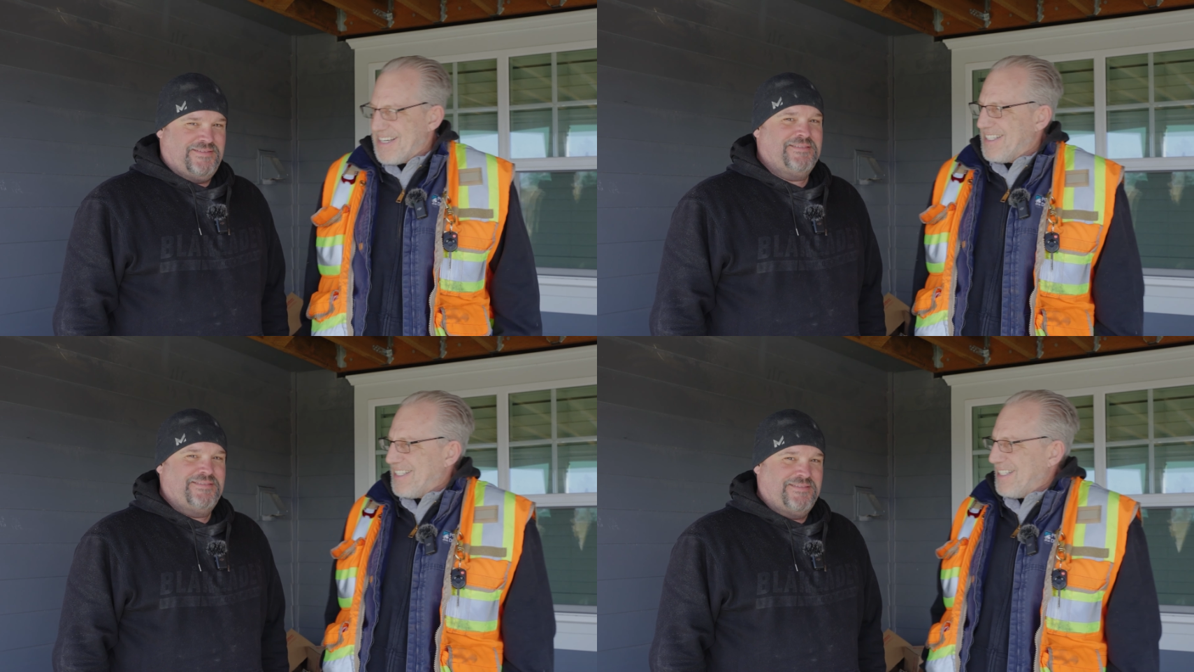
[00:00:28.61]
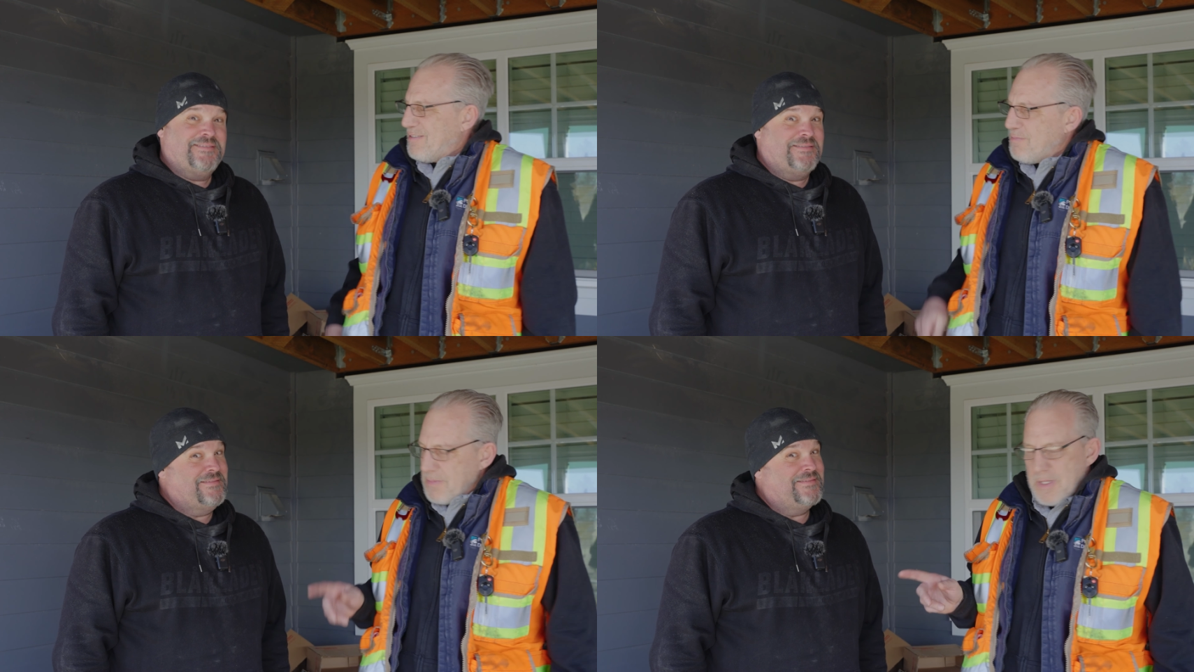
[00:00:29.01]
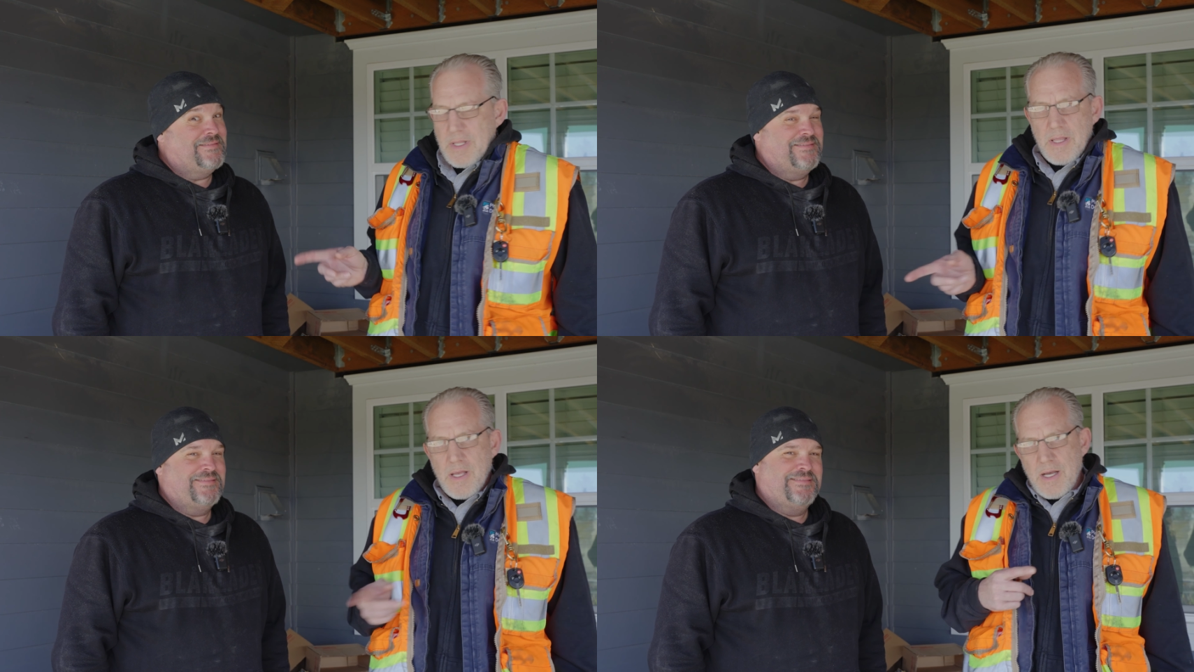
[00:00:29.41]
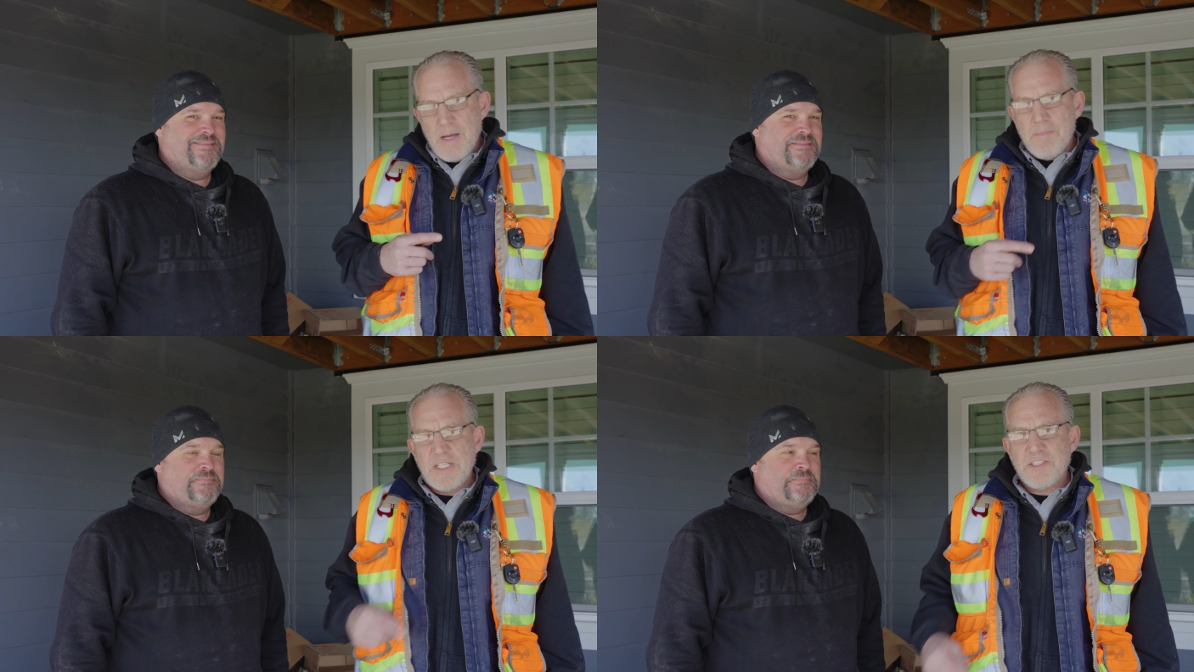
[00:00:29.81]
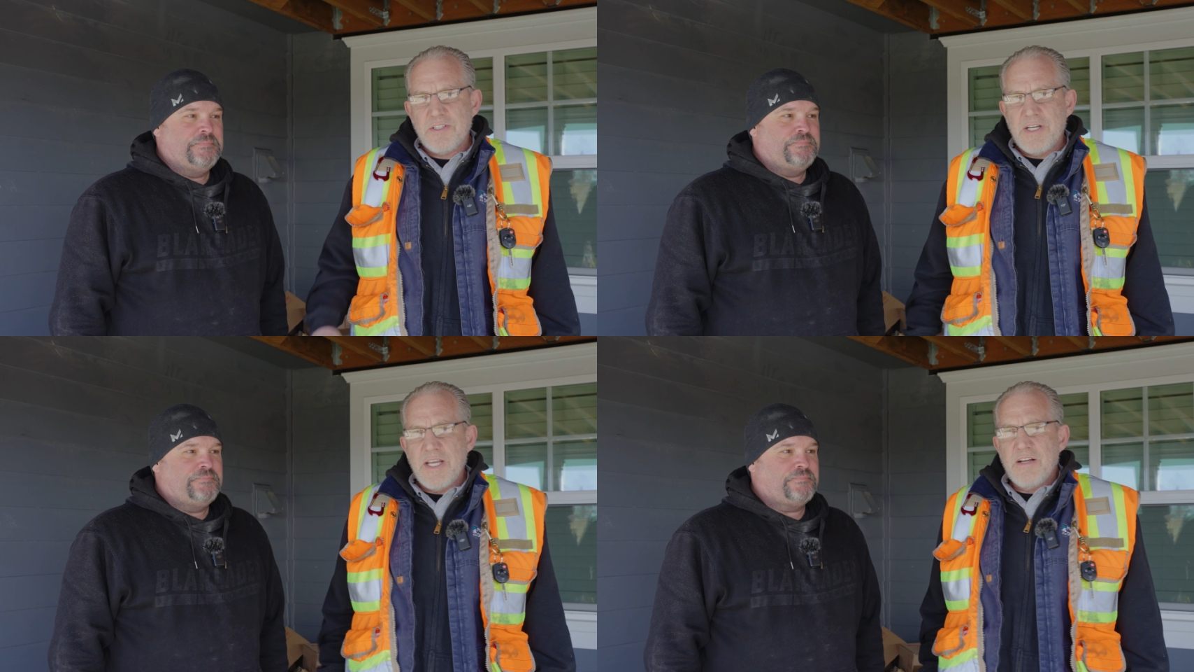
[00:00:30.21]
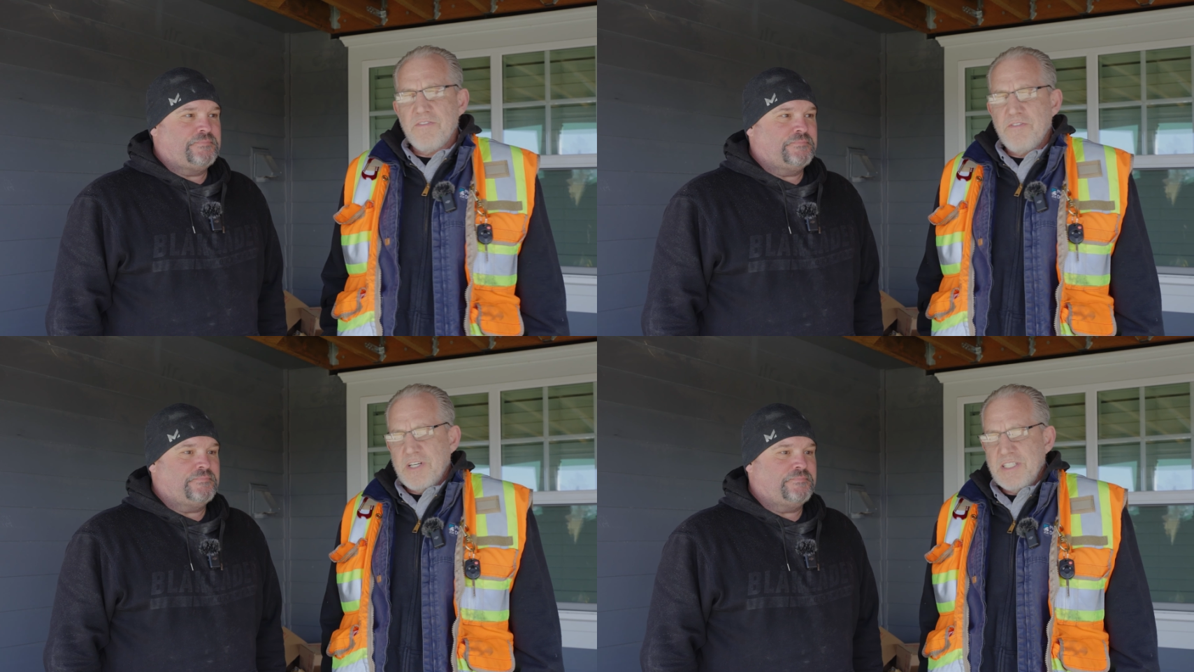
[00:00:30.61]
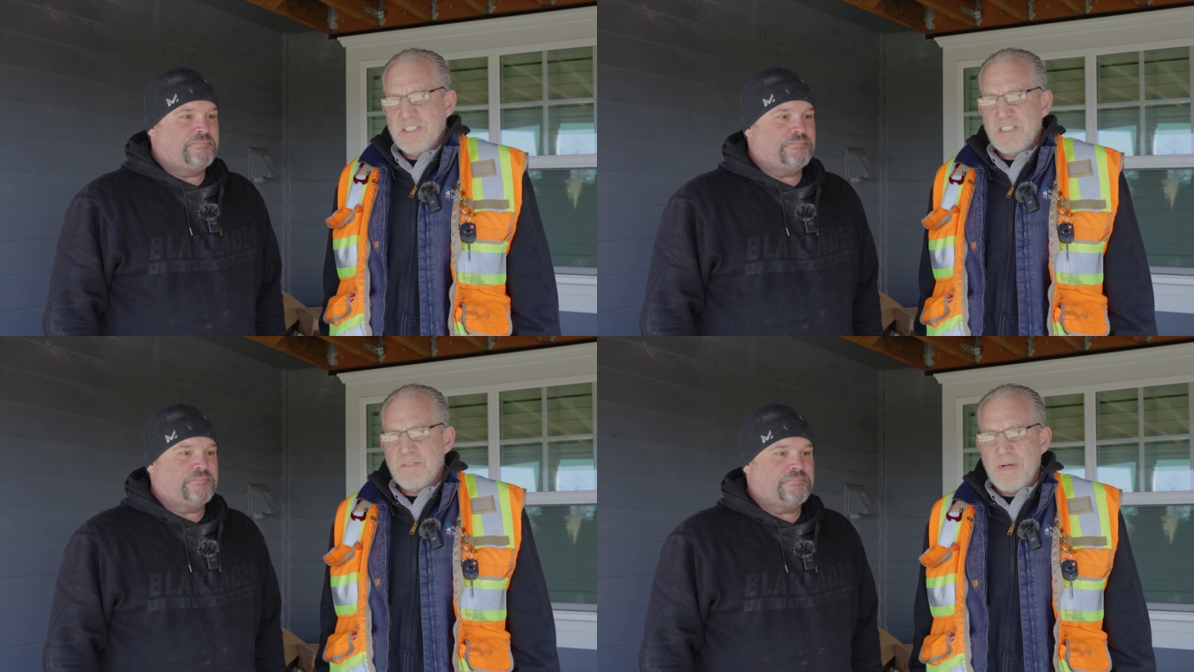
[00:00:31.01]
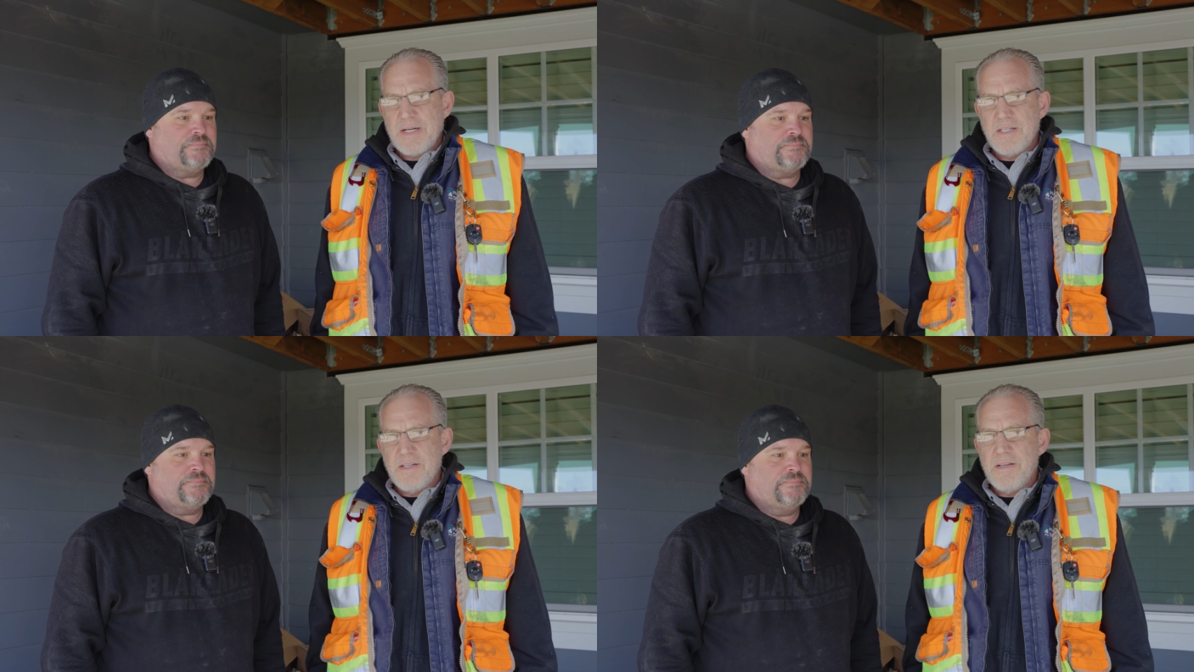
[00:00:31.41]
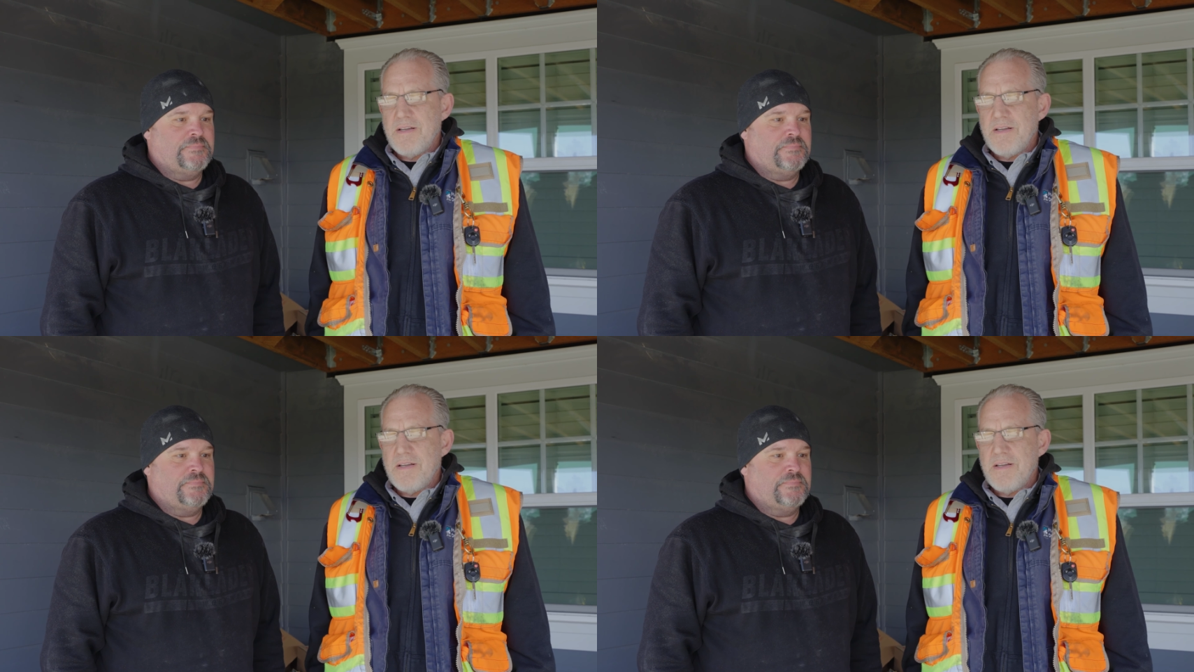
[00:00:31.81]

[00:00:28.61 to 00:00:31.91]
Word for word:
Speaker 1: um uh, make sure you get your footings inspected